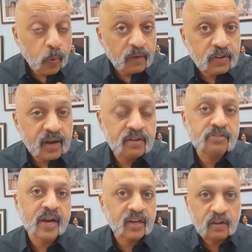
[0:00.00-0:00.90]
when we are
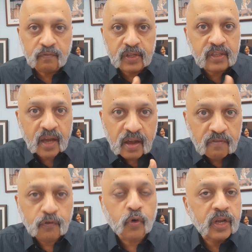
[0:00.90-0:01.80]
interacting with
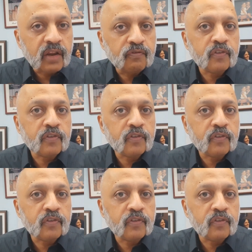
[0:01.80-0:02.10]
14,